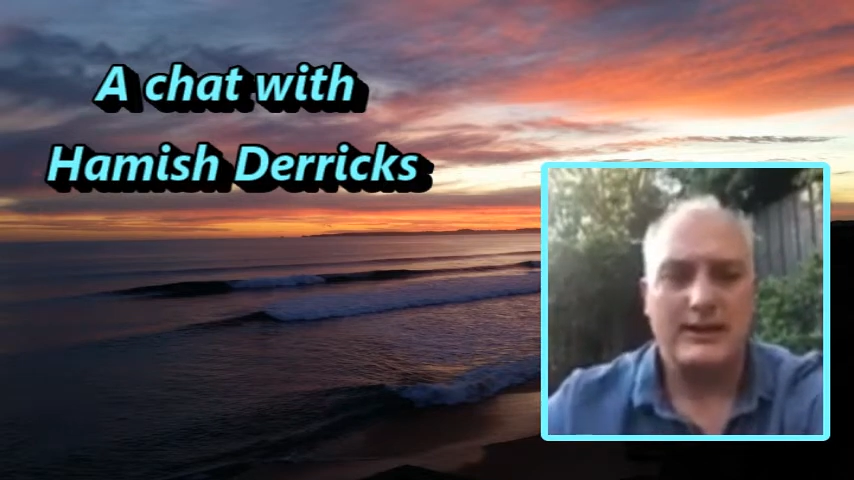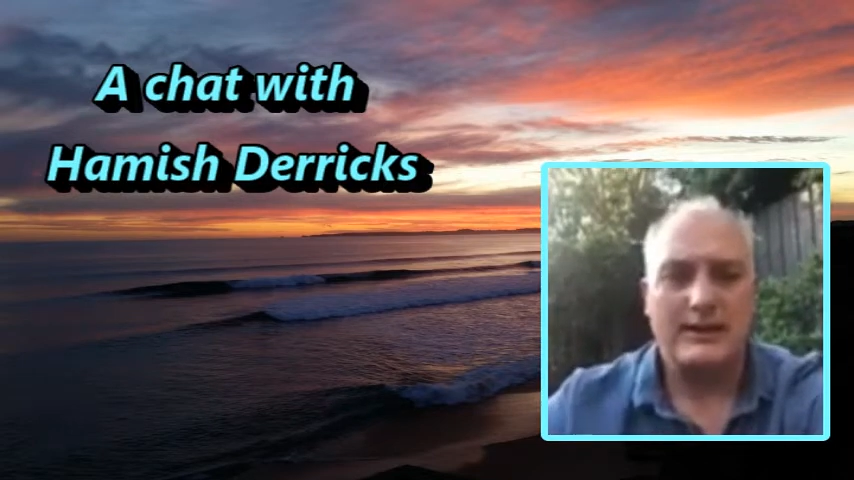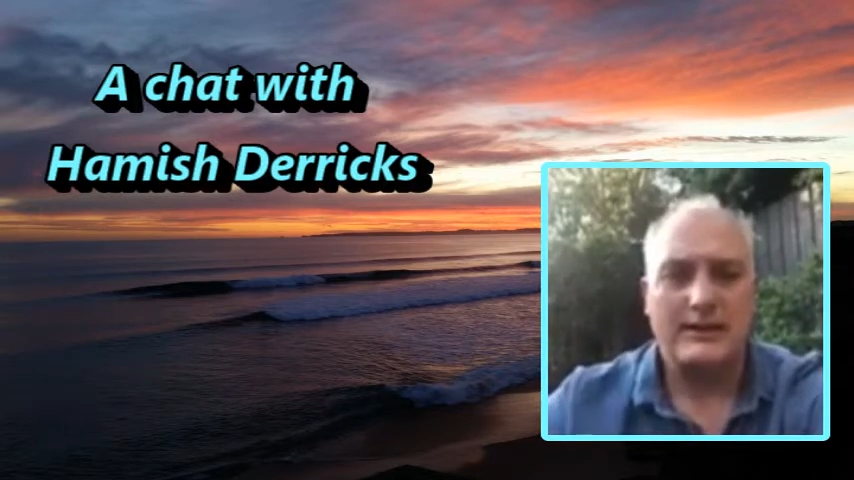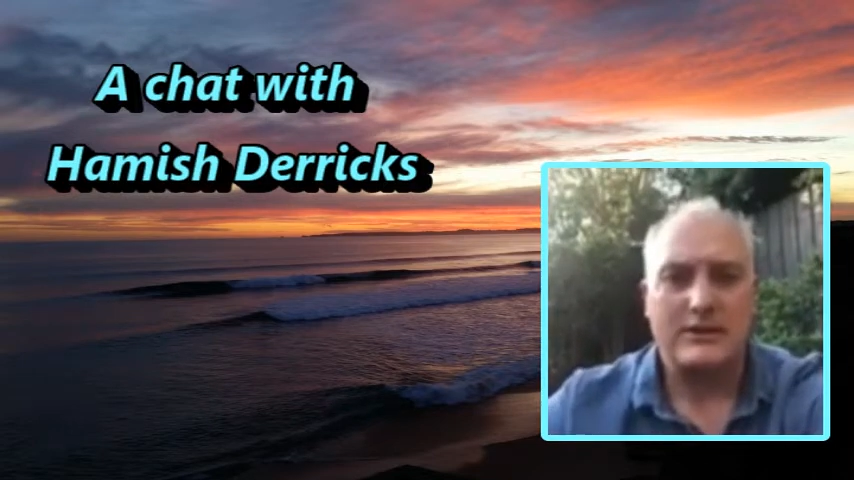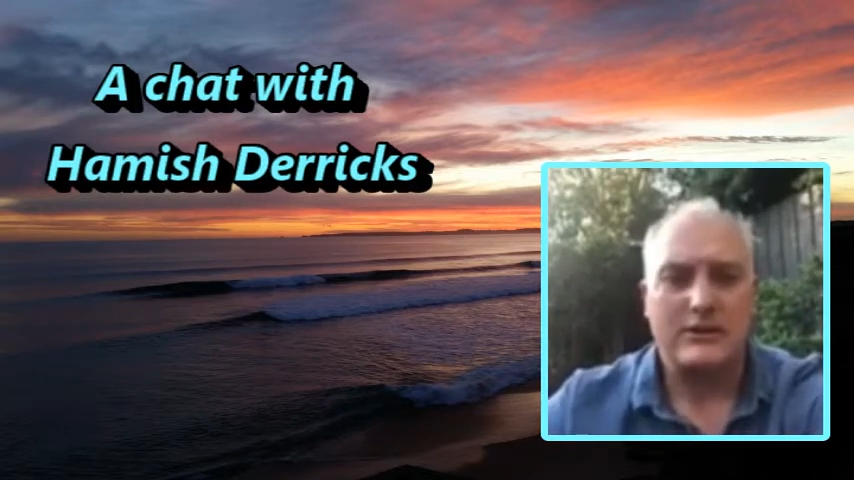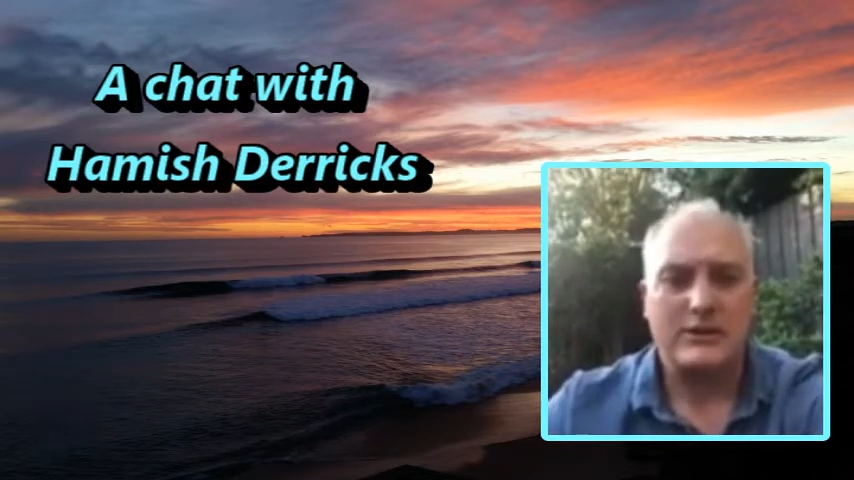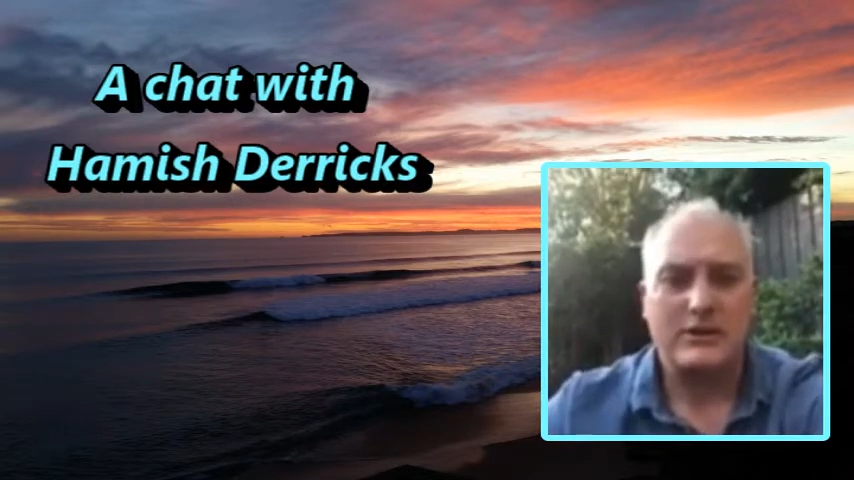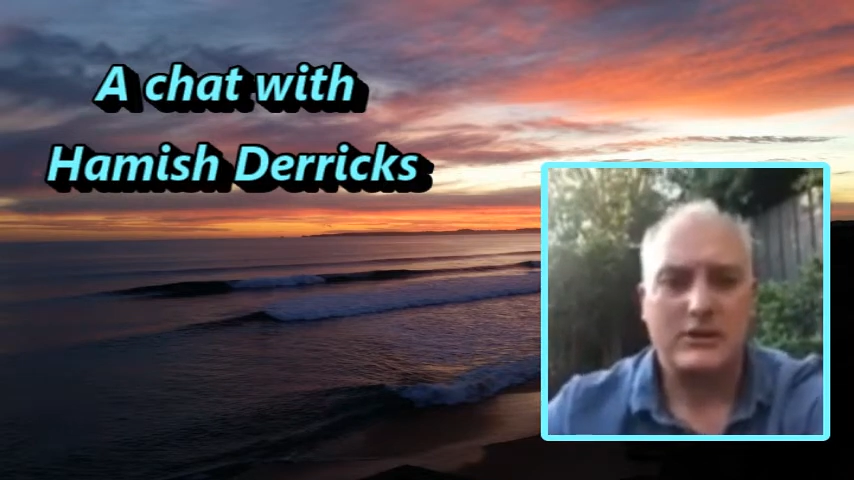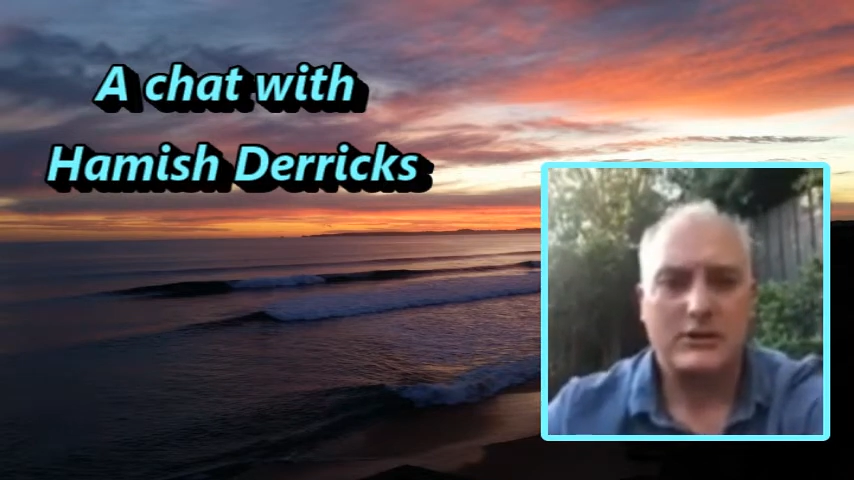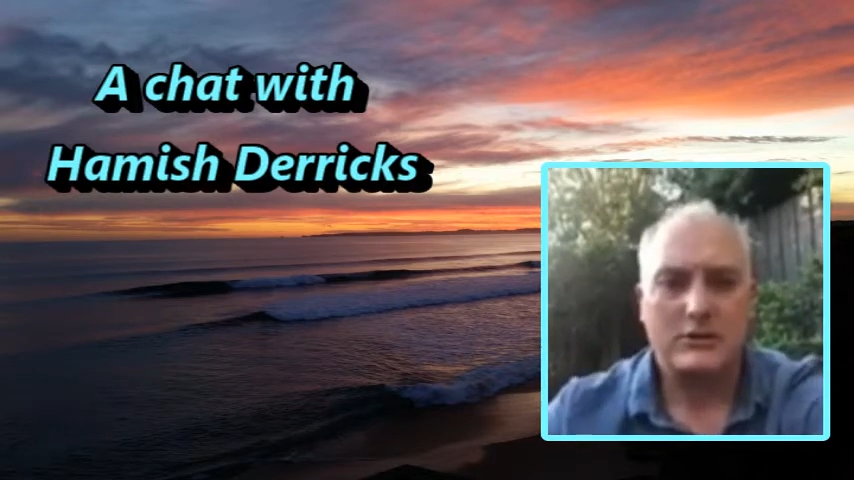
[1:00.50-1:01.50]
at the
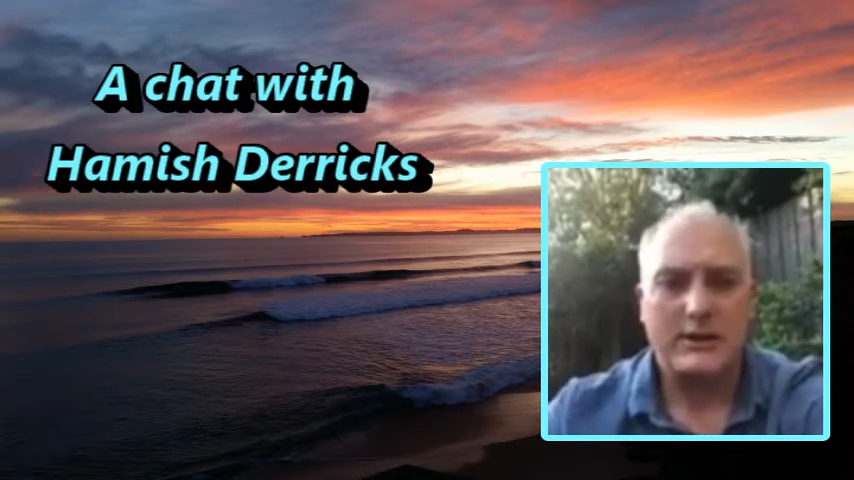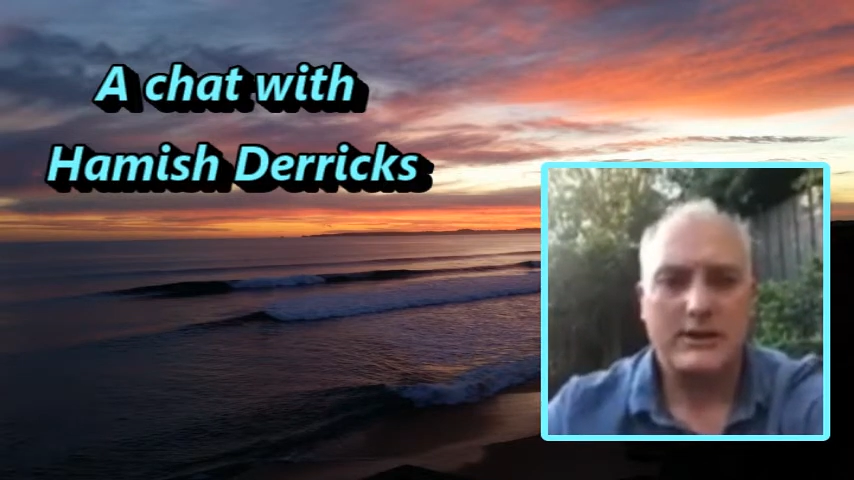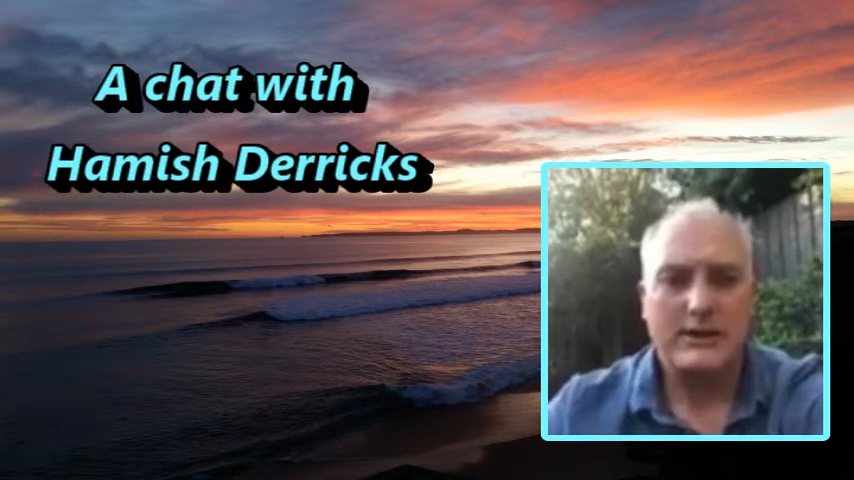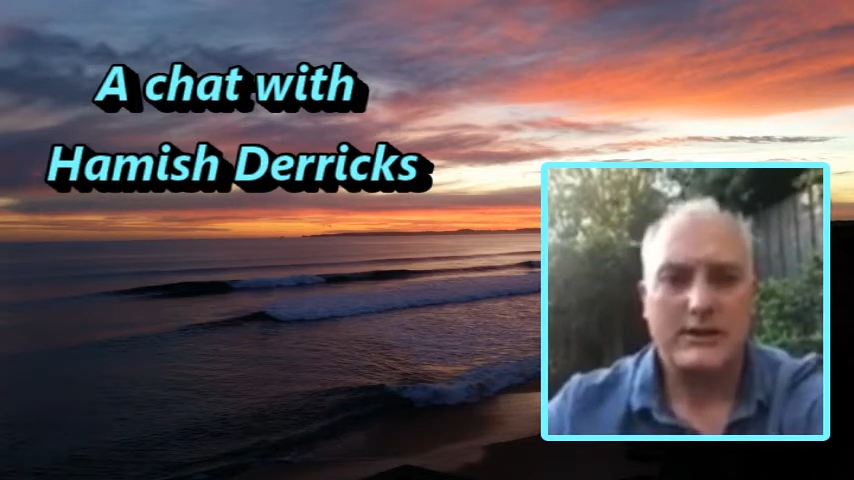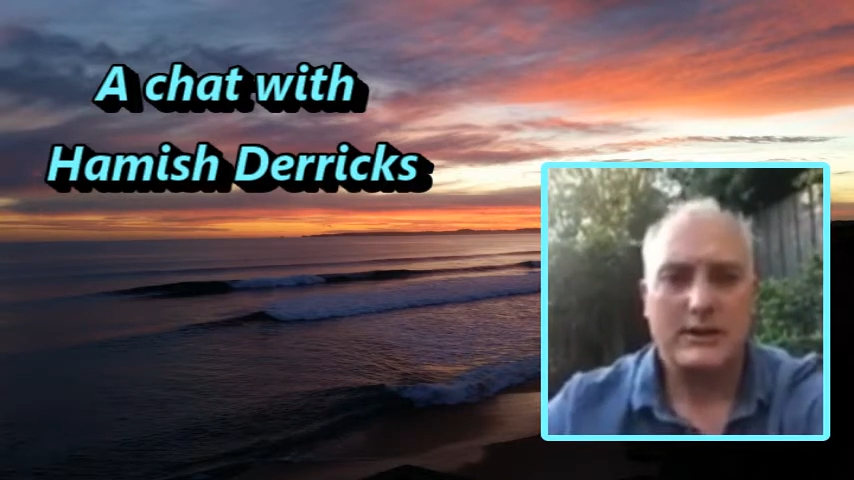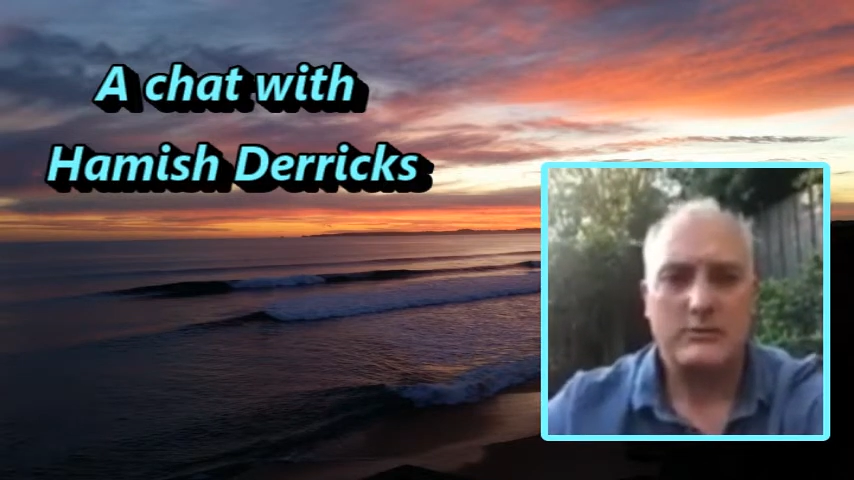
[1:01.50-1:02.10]
Aussie titles one year